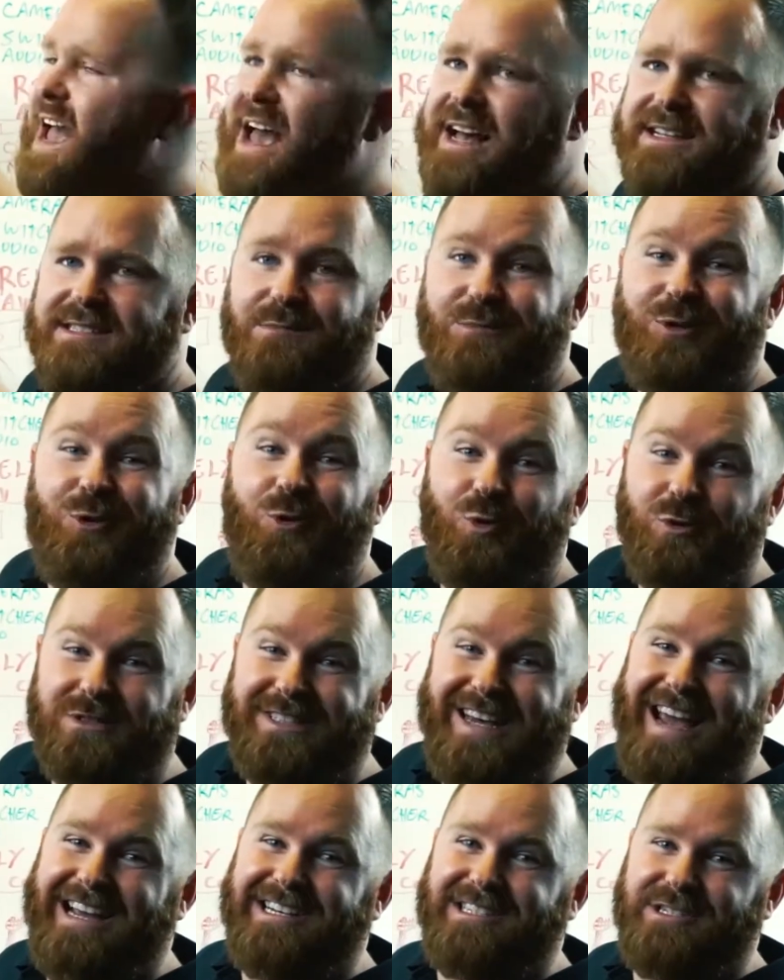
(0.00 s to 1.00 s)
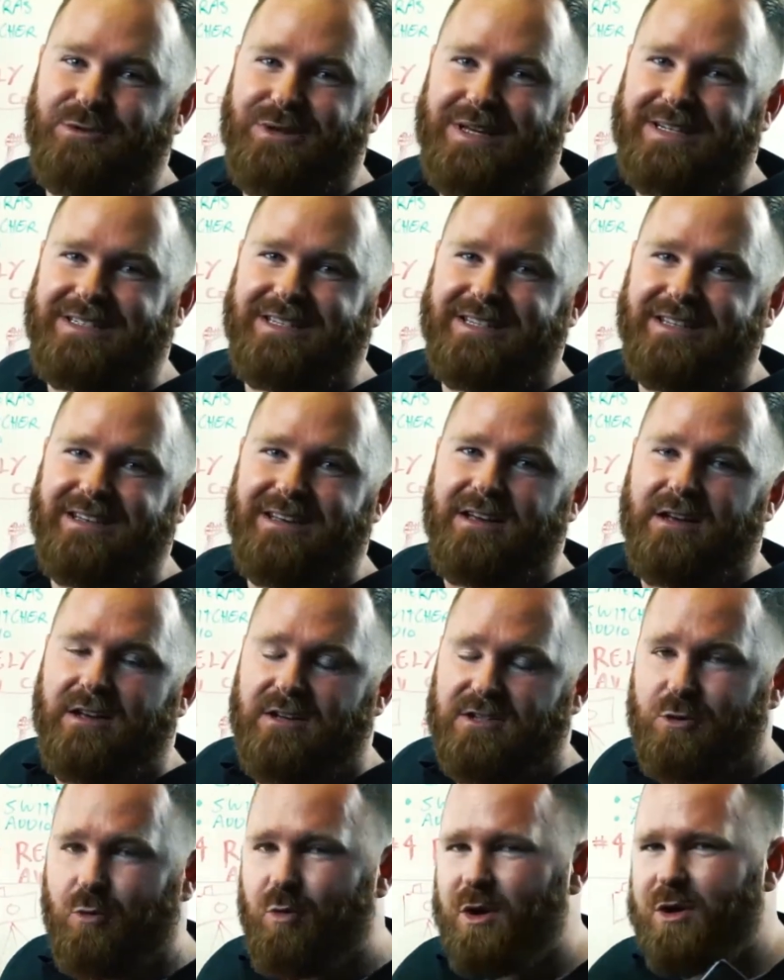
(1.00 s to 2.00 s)
to add some cool tech to it.
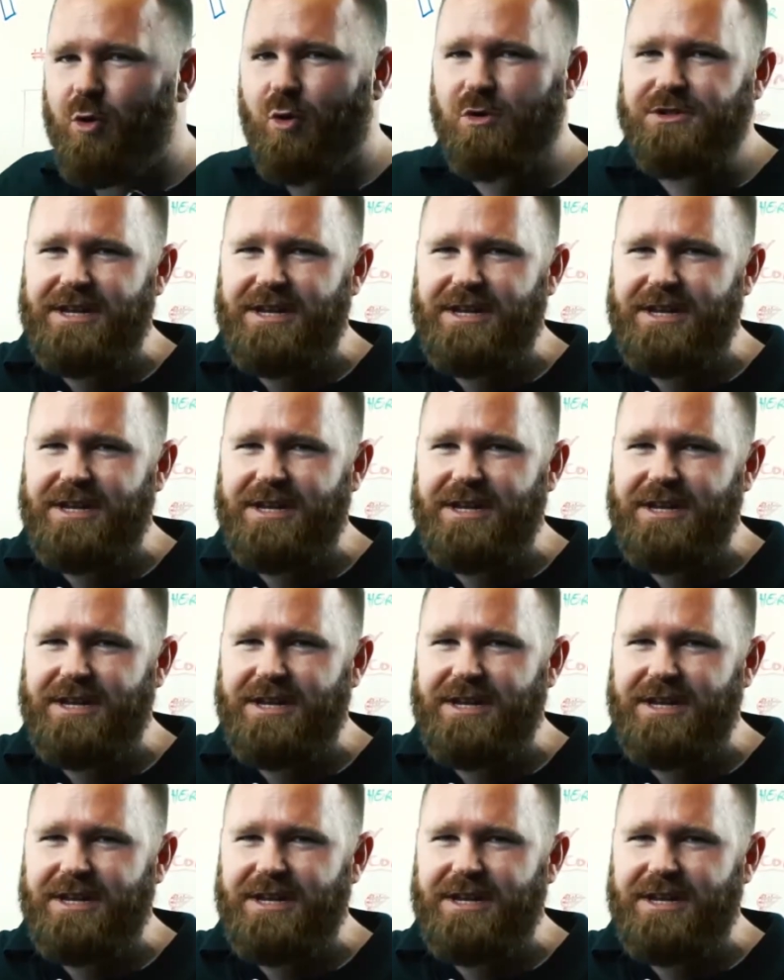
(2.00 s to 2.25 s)
So what